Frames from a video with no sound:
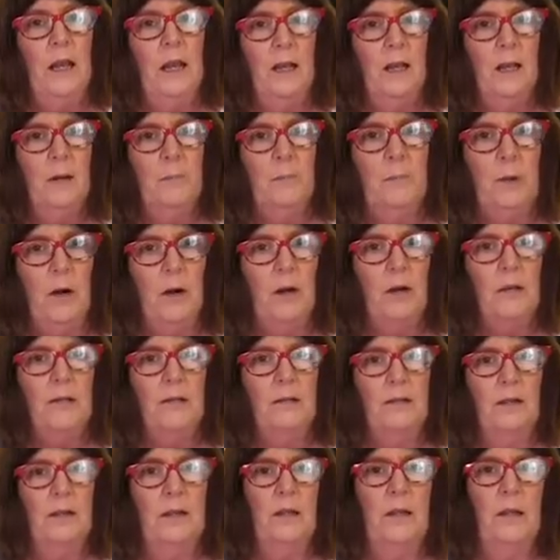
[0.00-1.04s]
in a
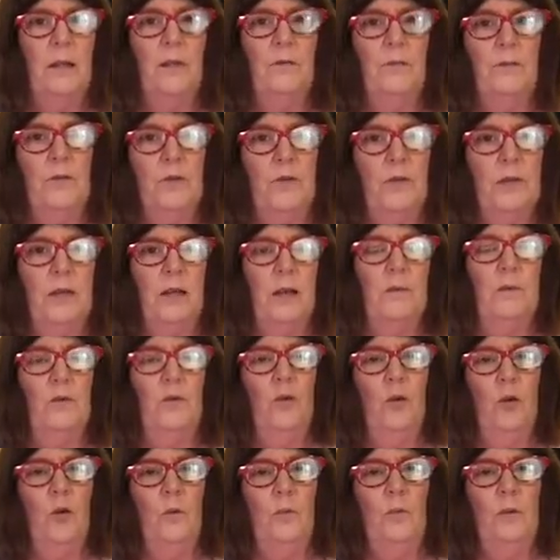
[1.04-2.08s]
box, and then the first time
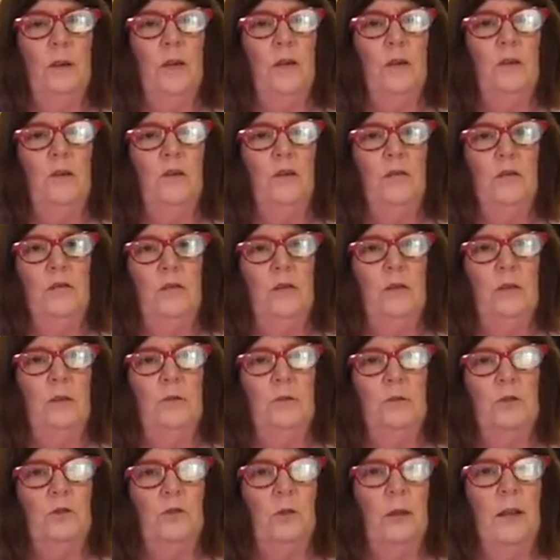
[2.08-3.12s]
you'd open it and use it, it
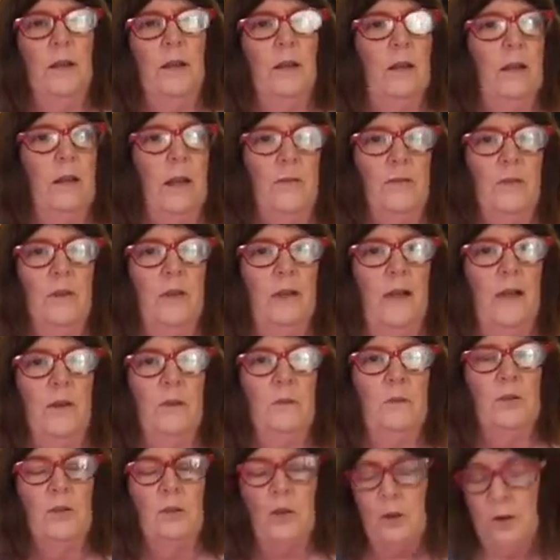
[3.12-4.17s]
was great, and then after that
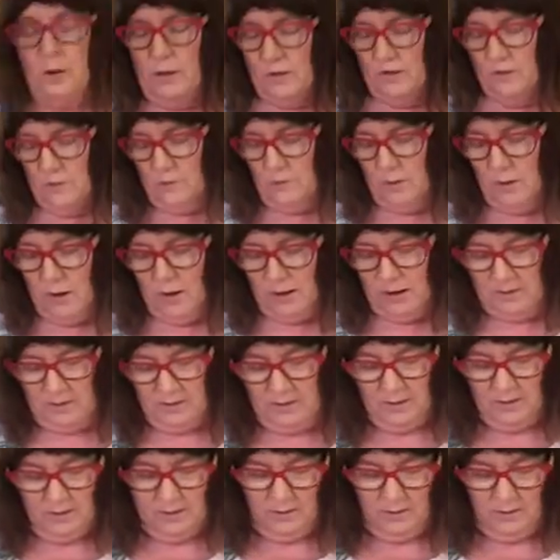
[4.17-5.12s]
it was hard as a rock?